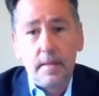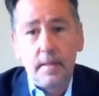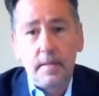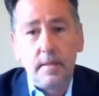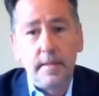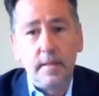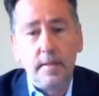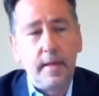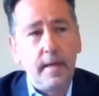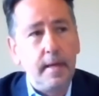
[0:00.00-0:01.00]
And the
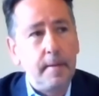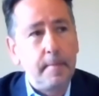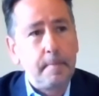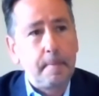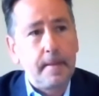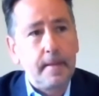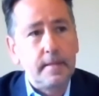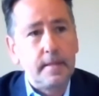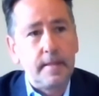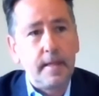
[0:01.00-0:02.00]
deal there
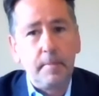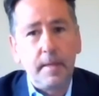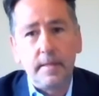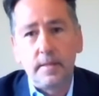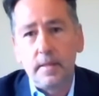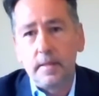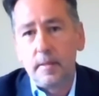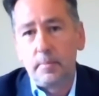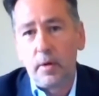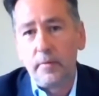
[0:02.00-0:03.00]
is that means that
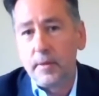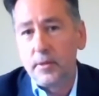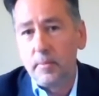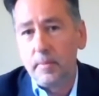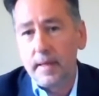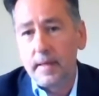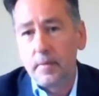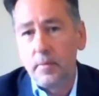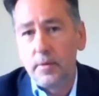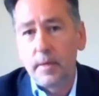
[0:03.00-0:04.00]
the profit we do make
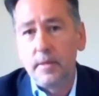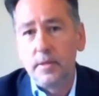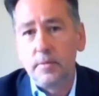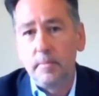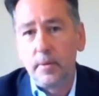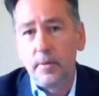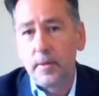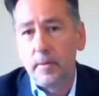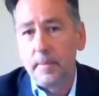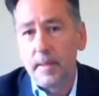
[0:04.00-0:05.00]
will go into
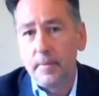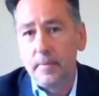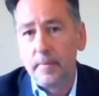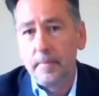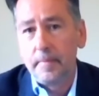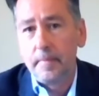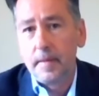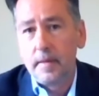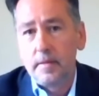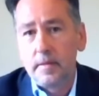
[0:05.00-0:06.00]
employing our people
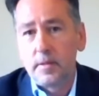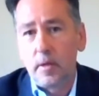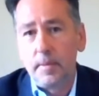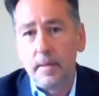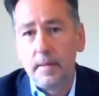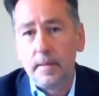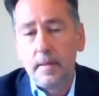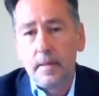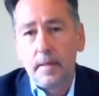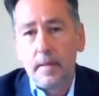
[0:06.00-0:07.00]
to stop
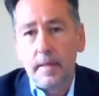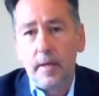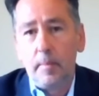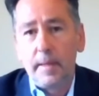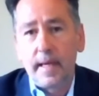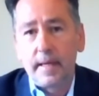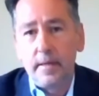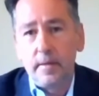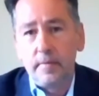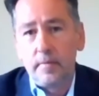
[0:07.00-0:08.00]
an
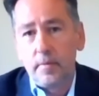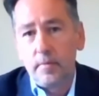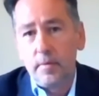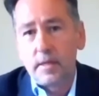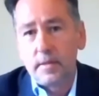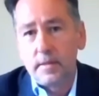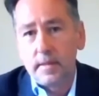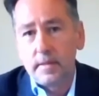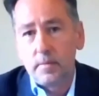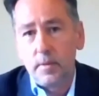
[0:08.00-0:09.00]
Armageddon of
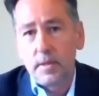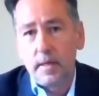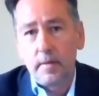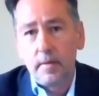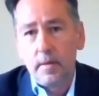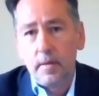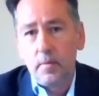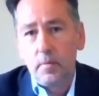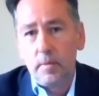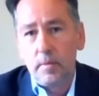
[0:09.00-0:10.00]
redundancies, which I
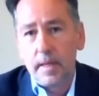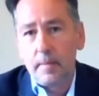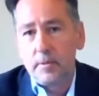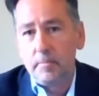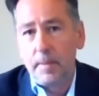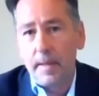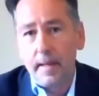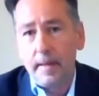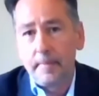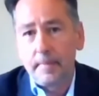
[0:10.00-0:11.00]
wouldn't be able to
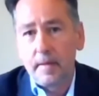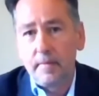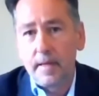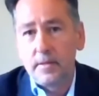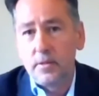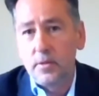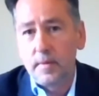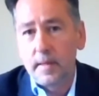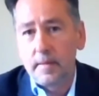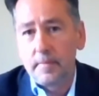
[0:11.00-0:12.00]
bear if I had to
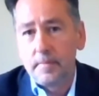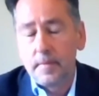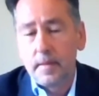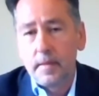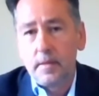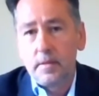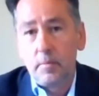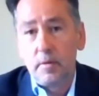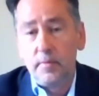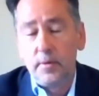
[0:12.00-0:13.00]
do that. So
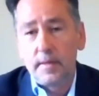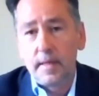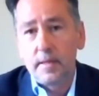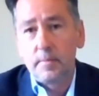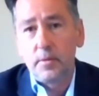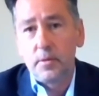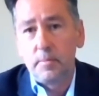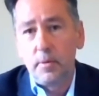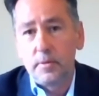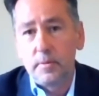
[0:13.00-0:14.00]
we're avoiding that as much as
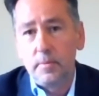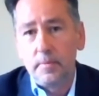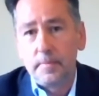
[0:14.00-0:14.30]
possible.